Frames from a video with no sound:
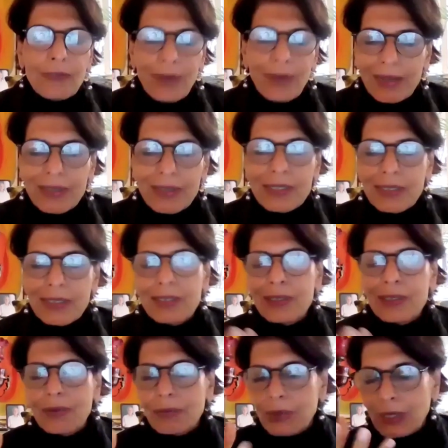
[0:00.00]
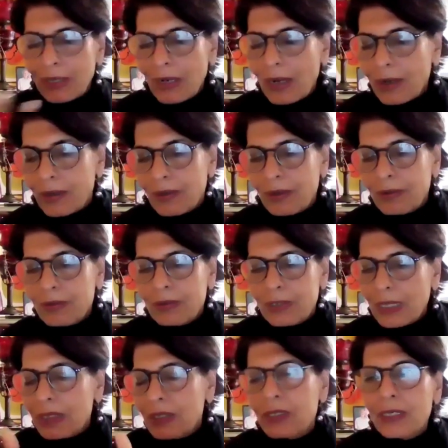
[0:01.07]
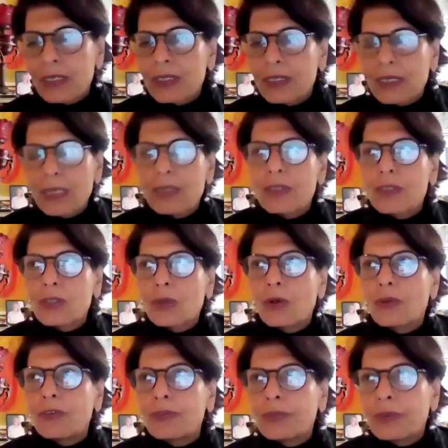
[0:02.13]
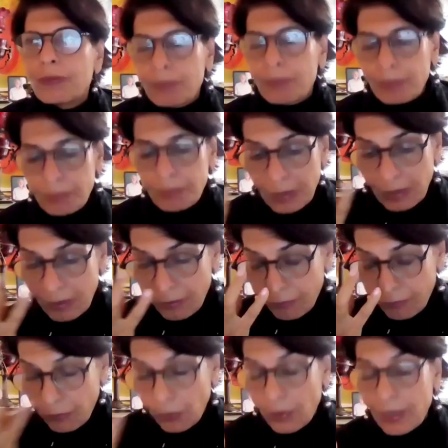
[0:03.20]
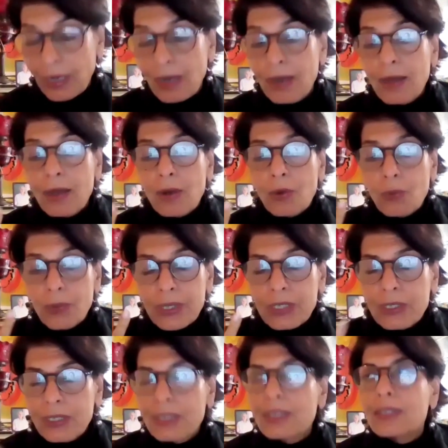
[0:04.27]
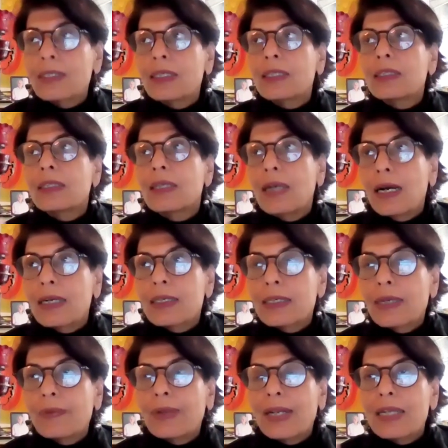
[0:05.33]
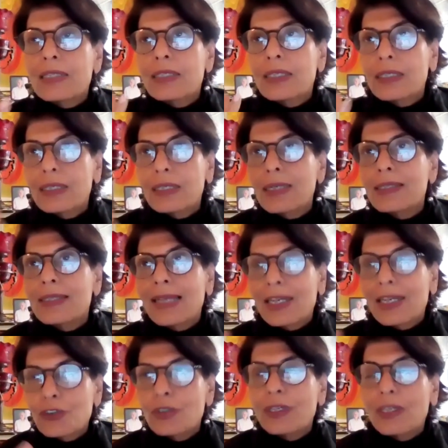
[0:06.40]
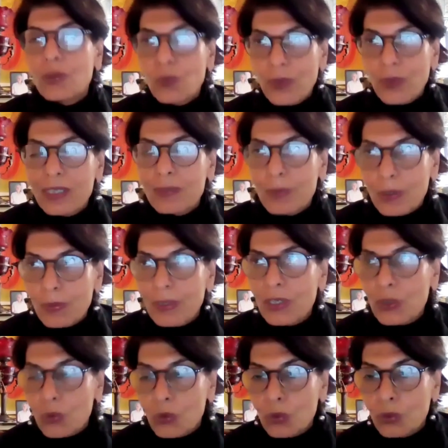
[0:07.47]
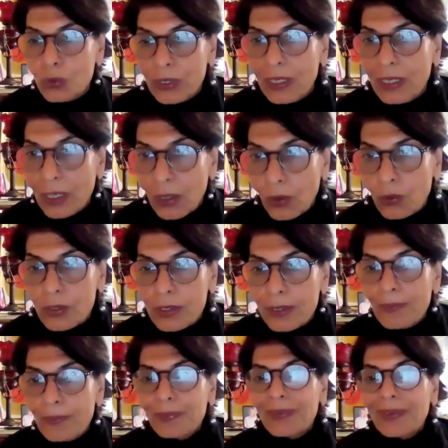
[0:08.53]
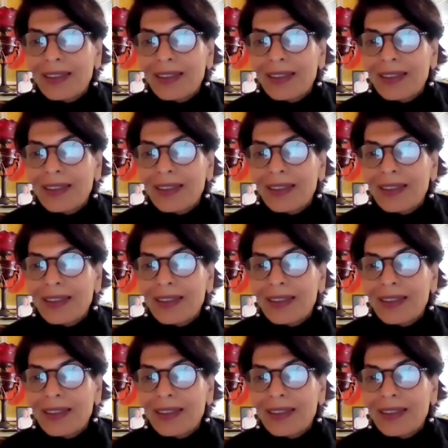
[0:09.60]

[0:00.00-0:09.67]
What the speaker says: viruses. There are tons and tons of flora which sits in the gut. And when I say tons, actually it weighs between 2 to 3 kilos.